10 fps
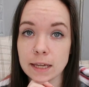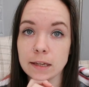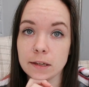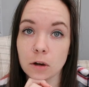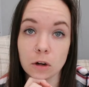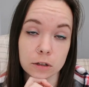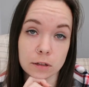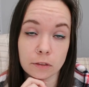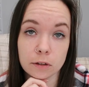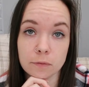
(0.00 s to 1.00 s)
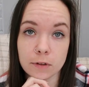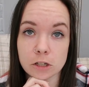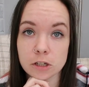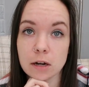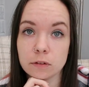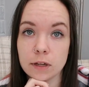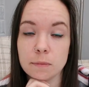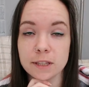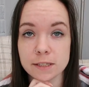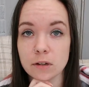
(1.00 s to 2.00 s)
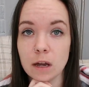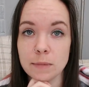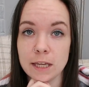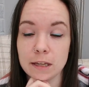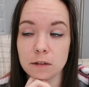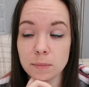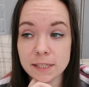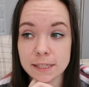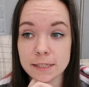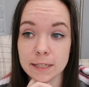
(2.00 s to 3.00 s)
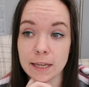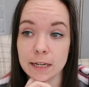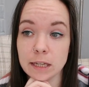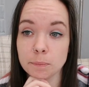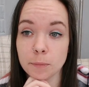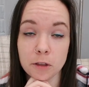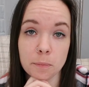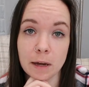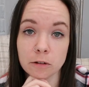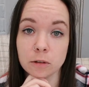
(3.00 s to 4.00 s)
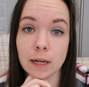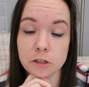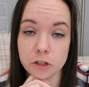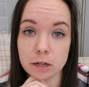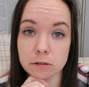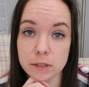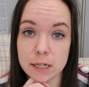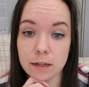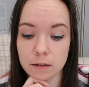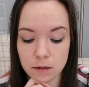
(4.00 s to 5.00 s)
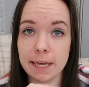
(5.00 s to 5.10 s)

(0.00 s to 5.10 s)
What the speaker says: they got another confession out of him. This time he admitted to killing both Beryl and Geraldine.